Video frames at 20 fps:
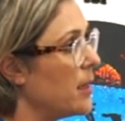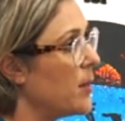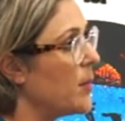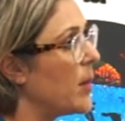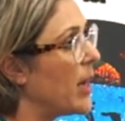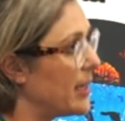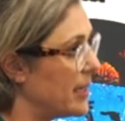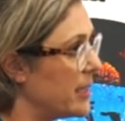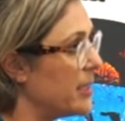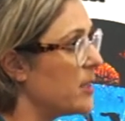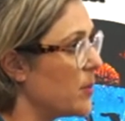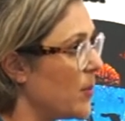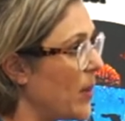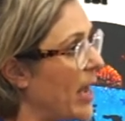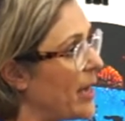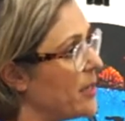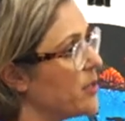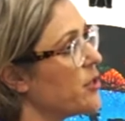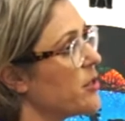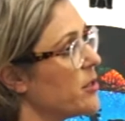
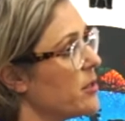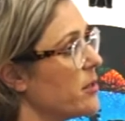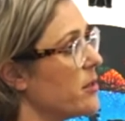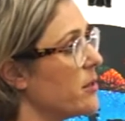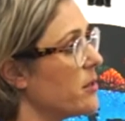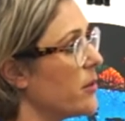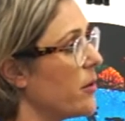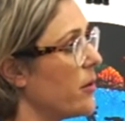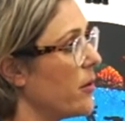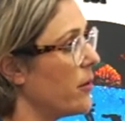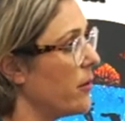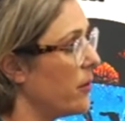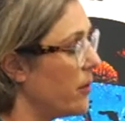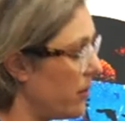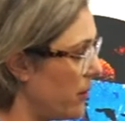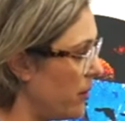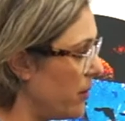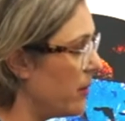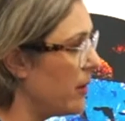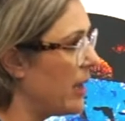participation, so
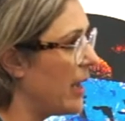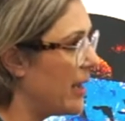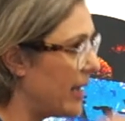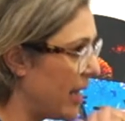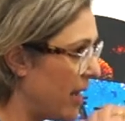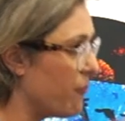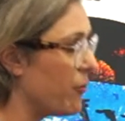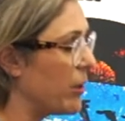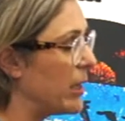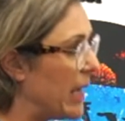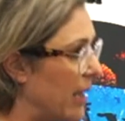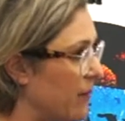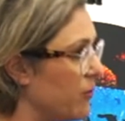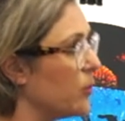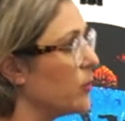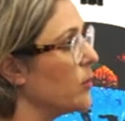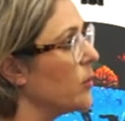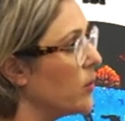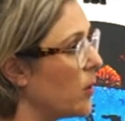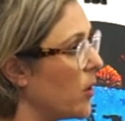at every
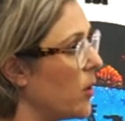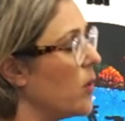level